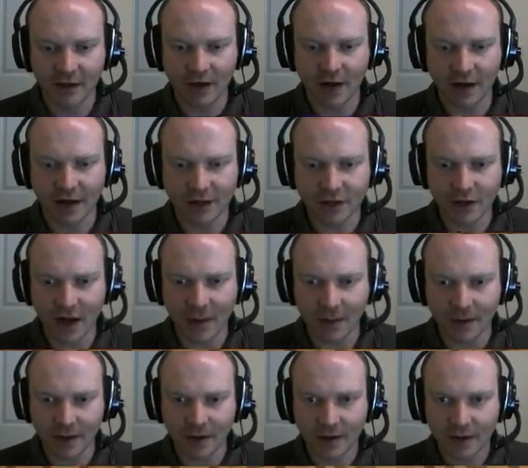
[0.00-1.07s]
Right, let's
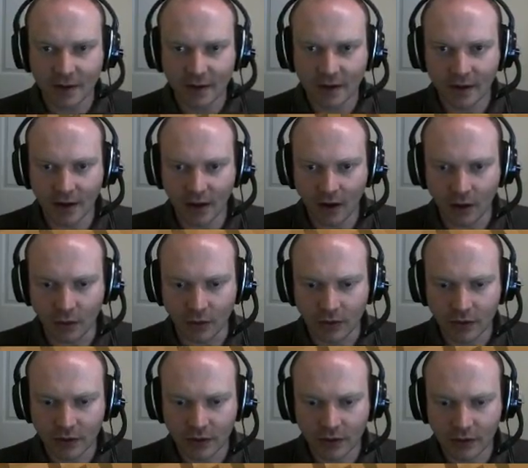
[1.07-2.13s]
grab. Oh,
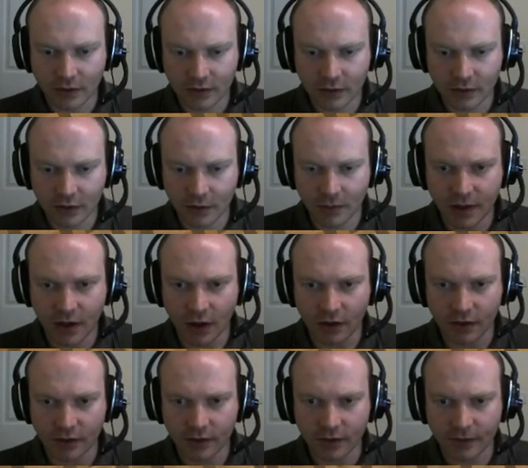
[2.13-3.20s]
can we
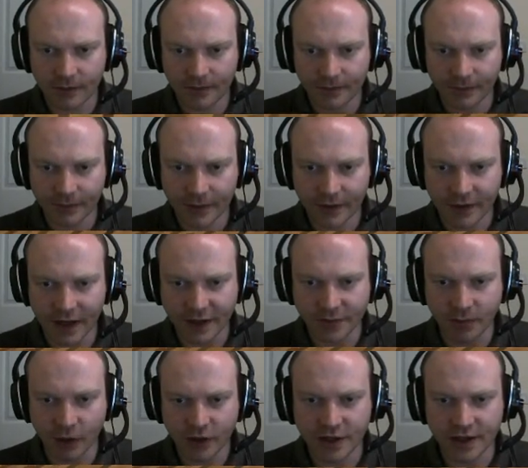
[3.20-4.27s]
not?
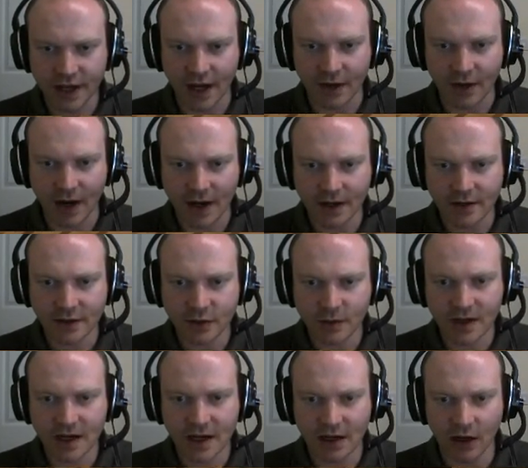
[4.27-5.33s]
That's mud in there, right? Do
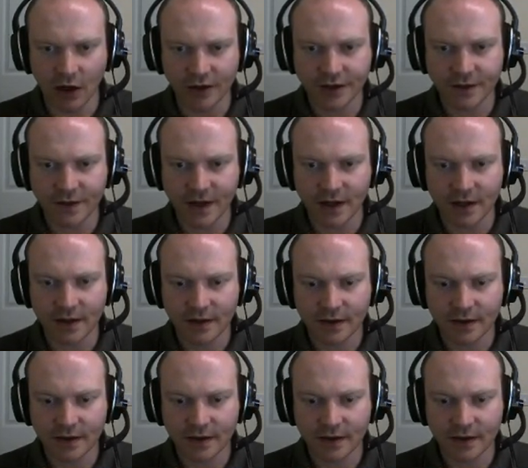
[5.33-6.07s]
we need loads of it?